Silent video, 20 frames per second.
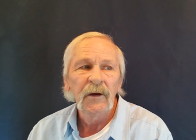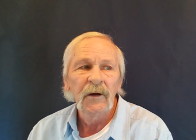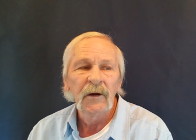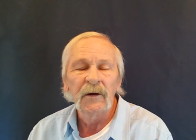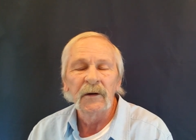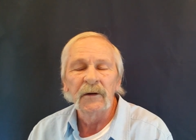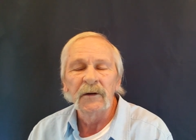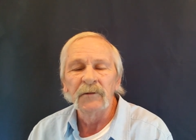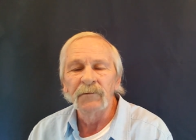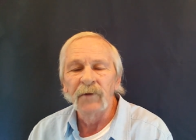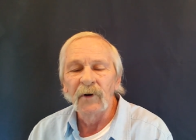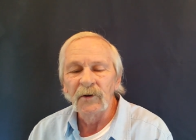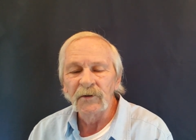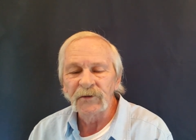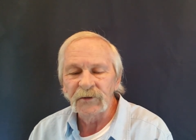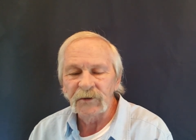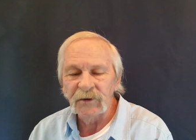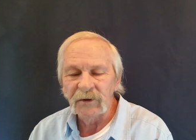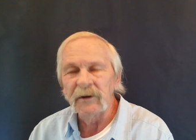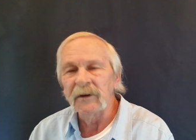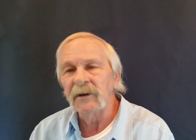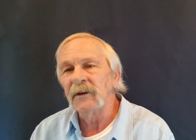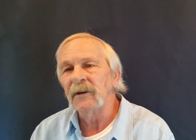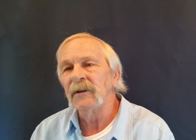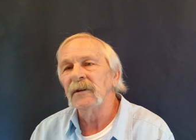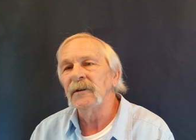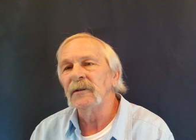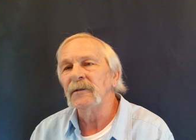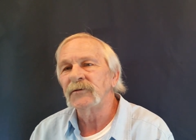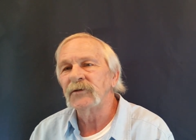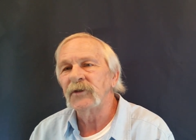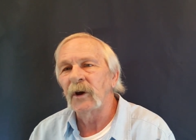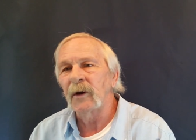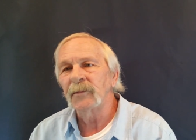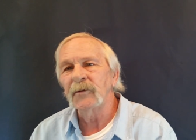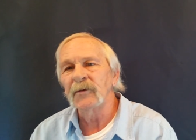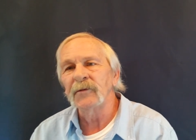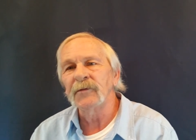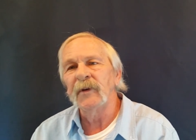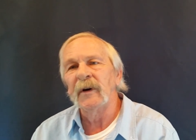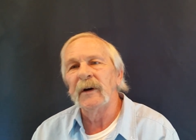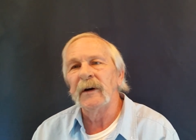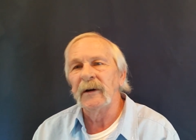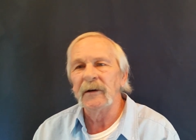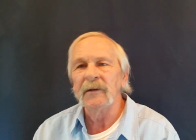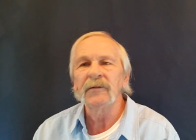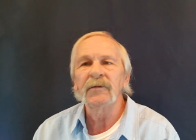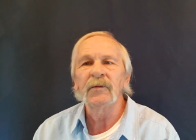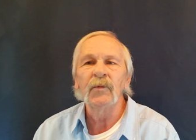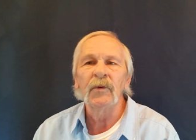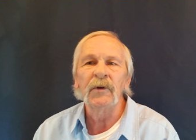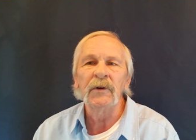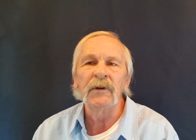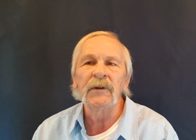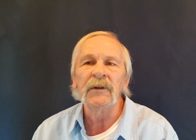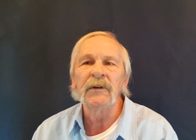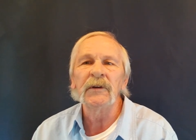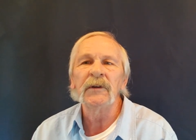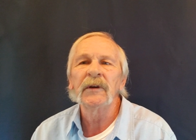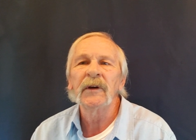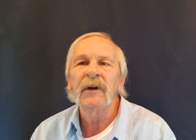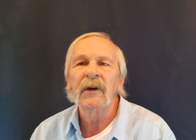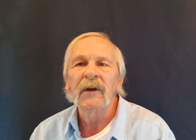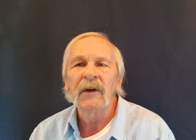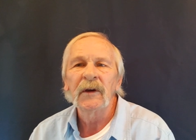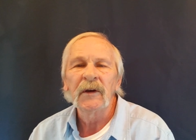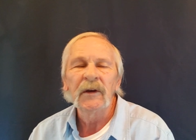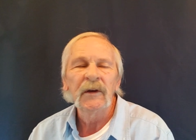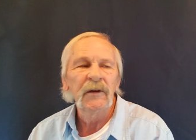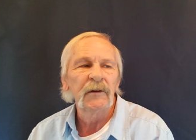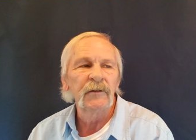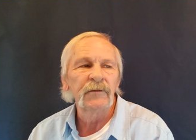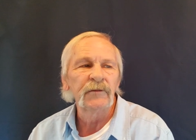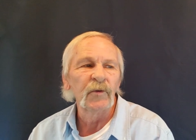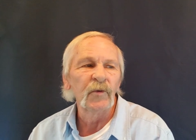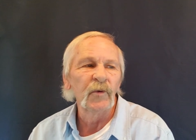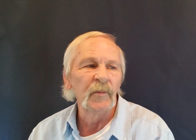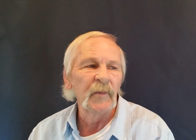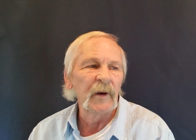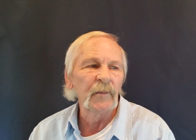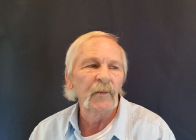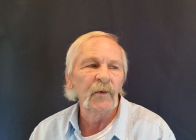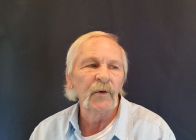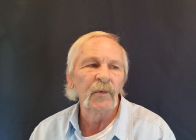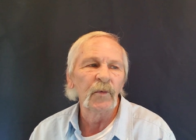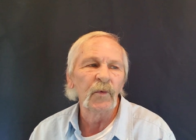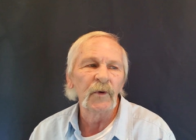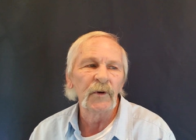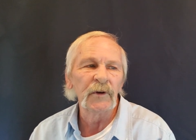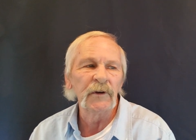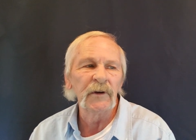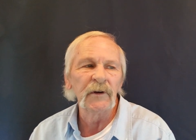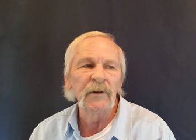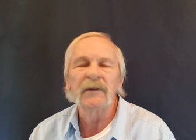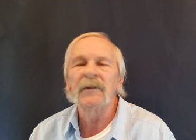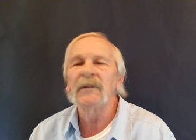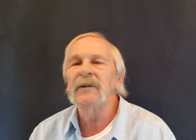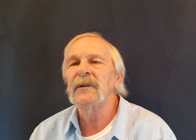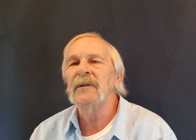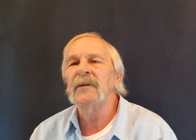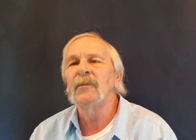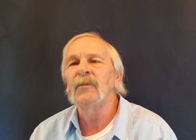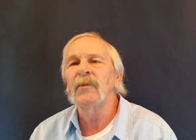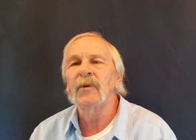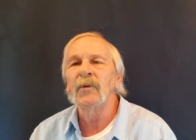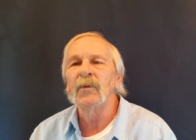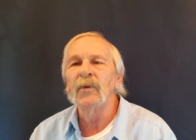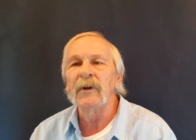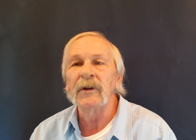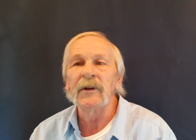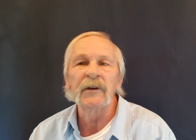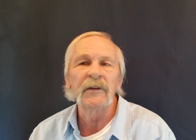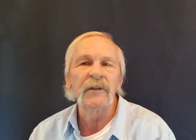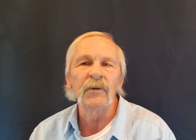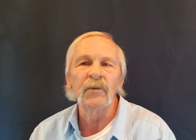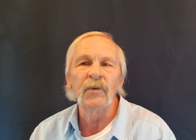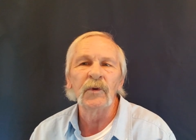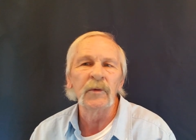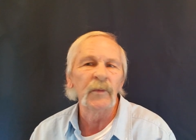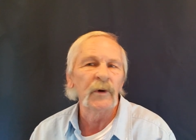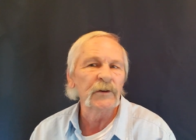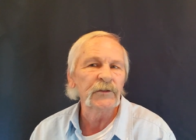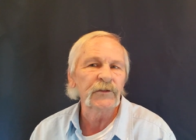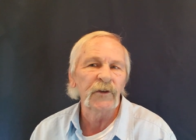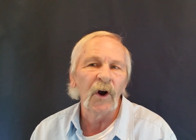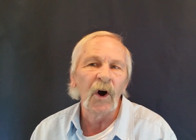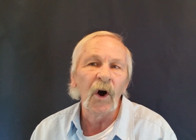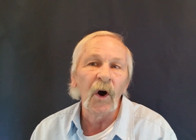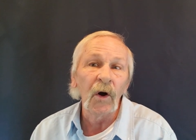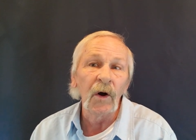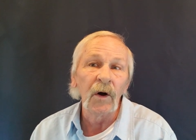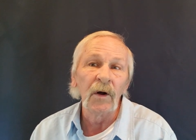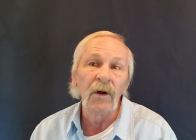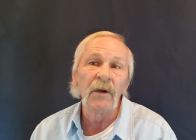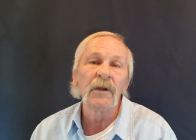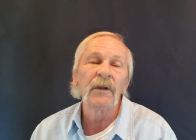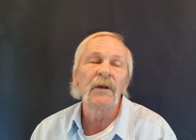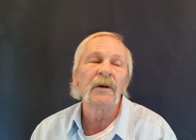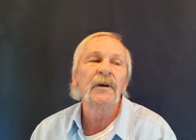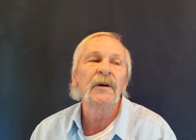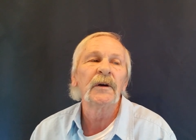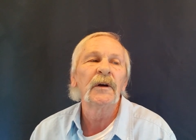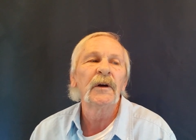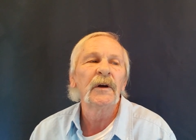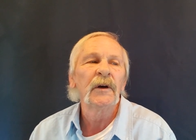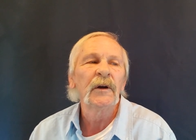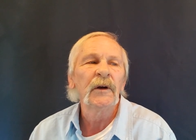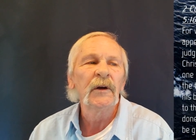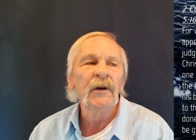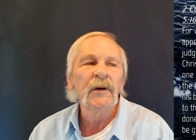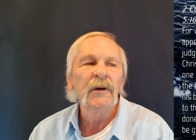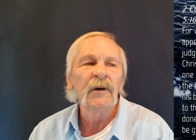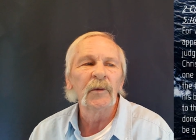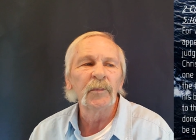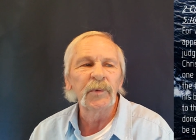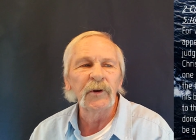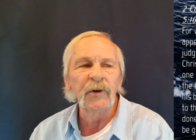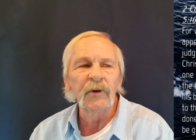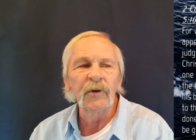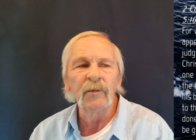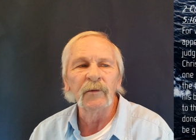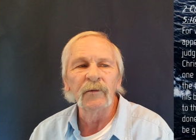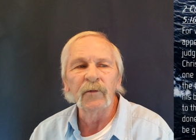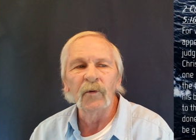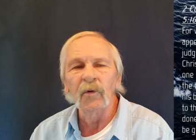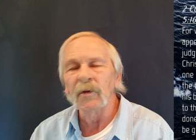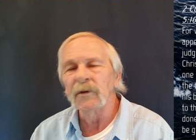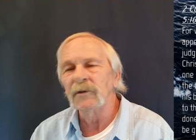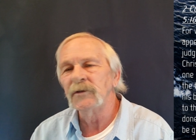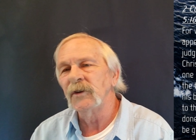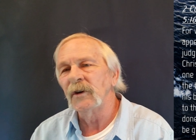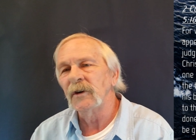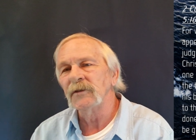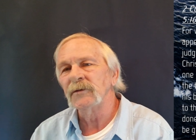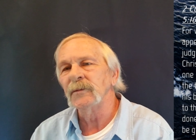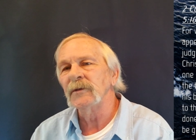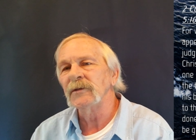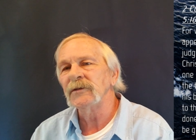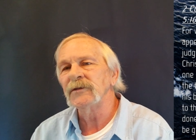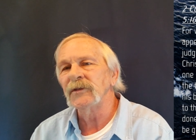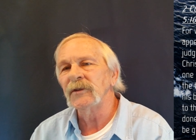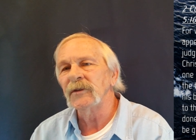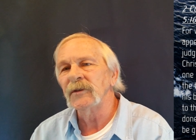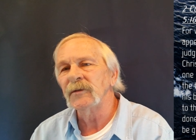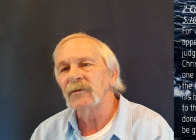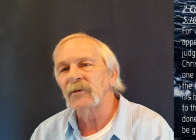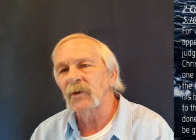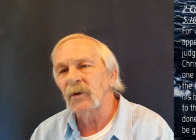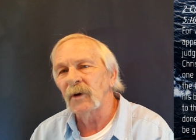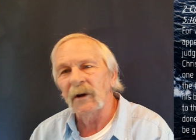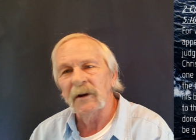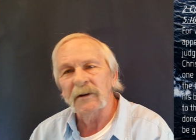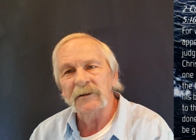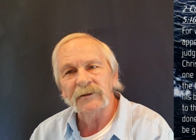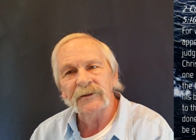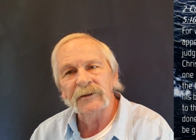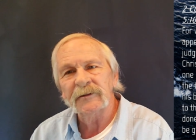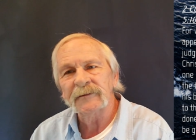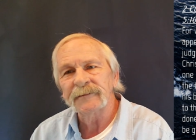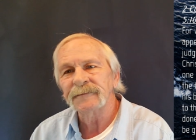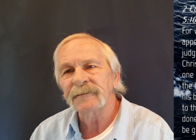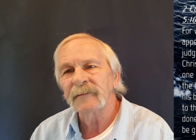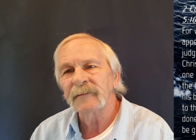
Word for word: In verse 10 of chapter 5, if you remember, we were reading that we must all appear before the judgment seat of Christ.